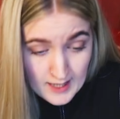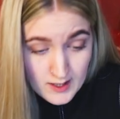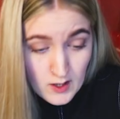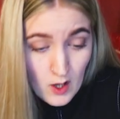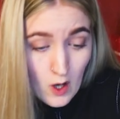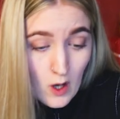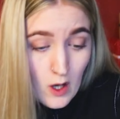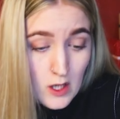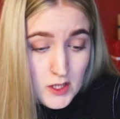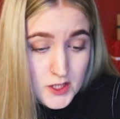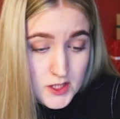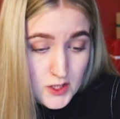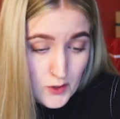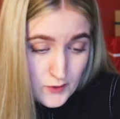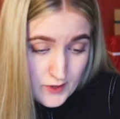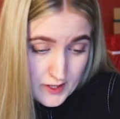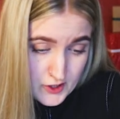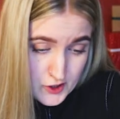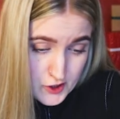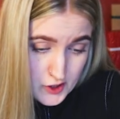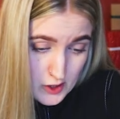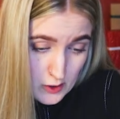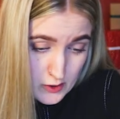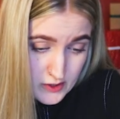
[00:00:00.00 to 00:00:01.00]
And also
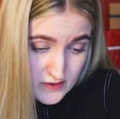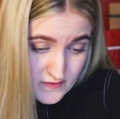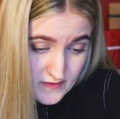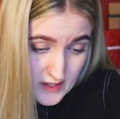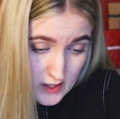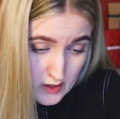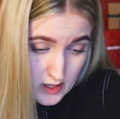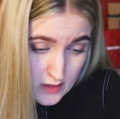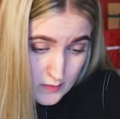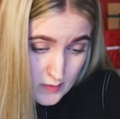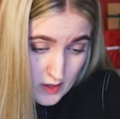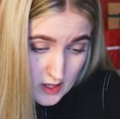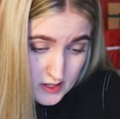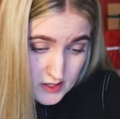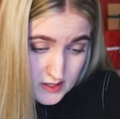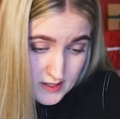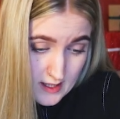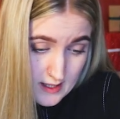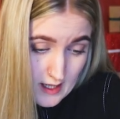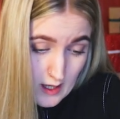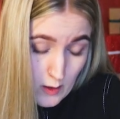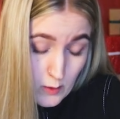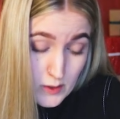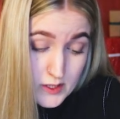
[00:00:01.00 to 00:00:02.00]
this shows very much
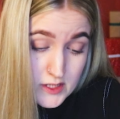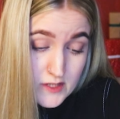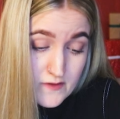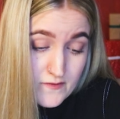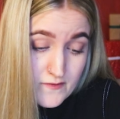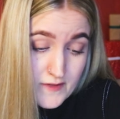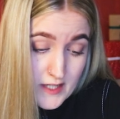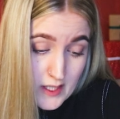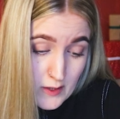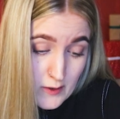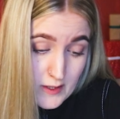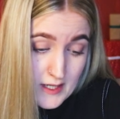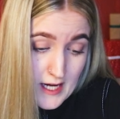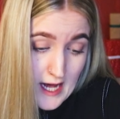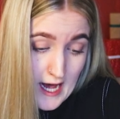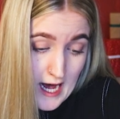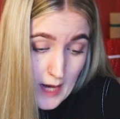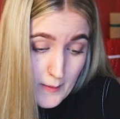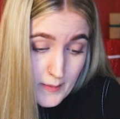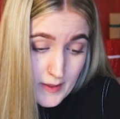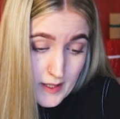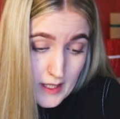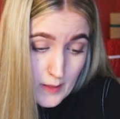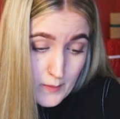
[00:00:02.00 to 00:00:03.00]
that I was very
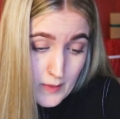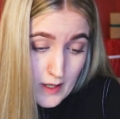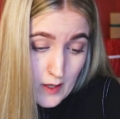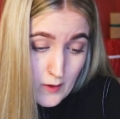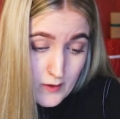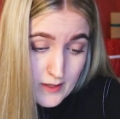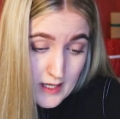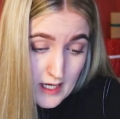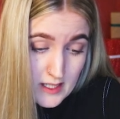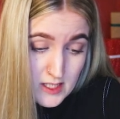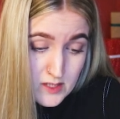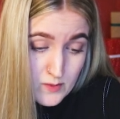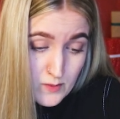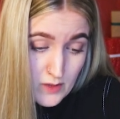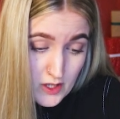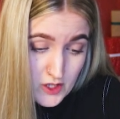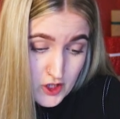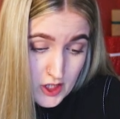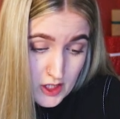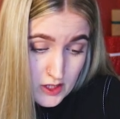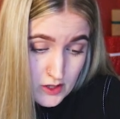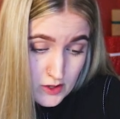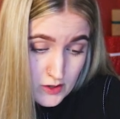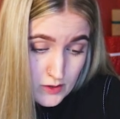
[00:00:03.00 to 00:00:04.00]
happy about that
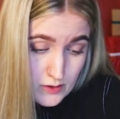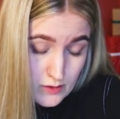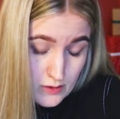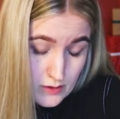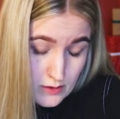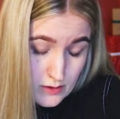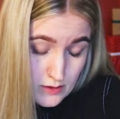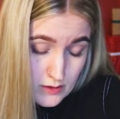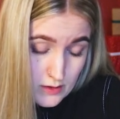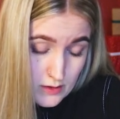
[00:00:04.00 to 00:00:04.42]
smudging tool.